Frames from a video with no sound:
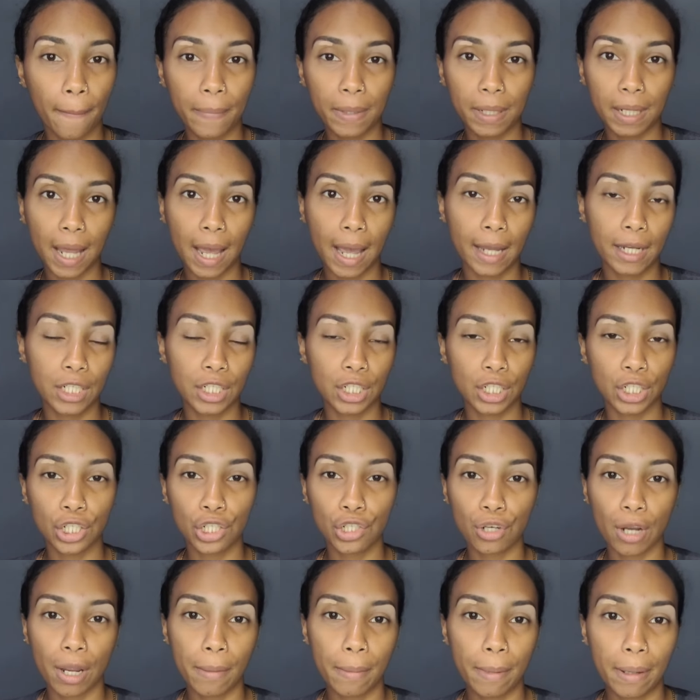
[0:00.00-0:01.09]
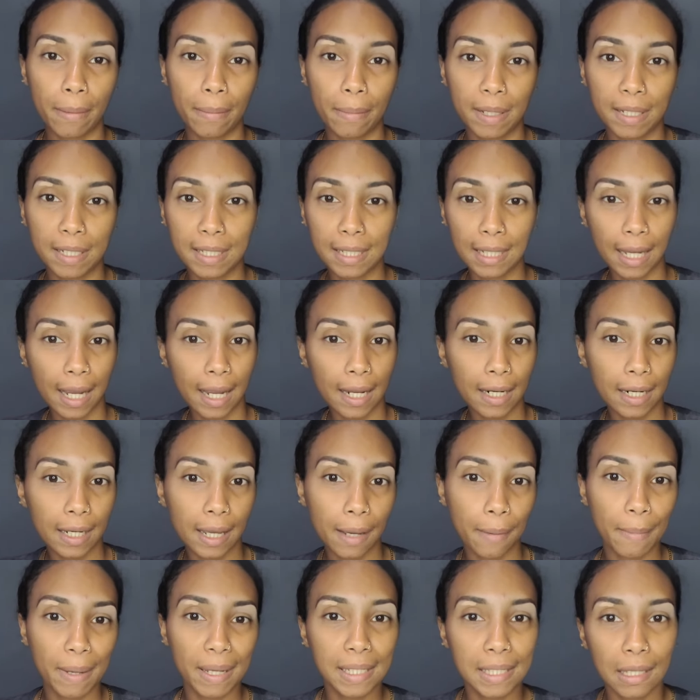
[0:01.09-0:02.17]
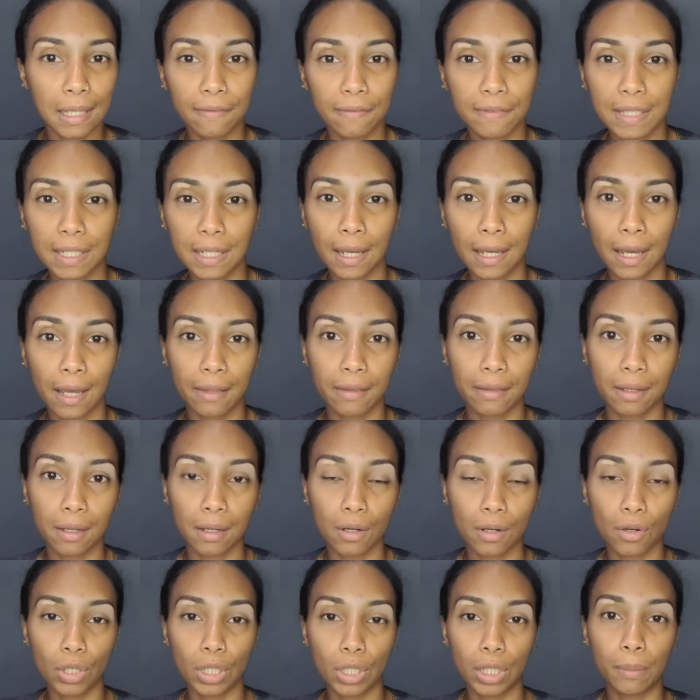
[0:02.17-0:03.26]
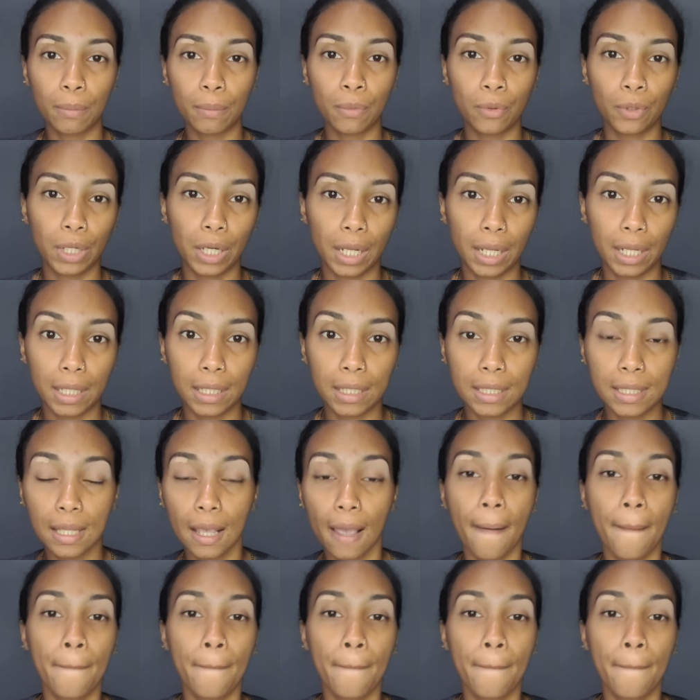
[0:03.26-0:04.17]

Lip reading: but I just try my best to kind of get myself together on a mornings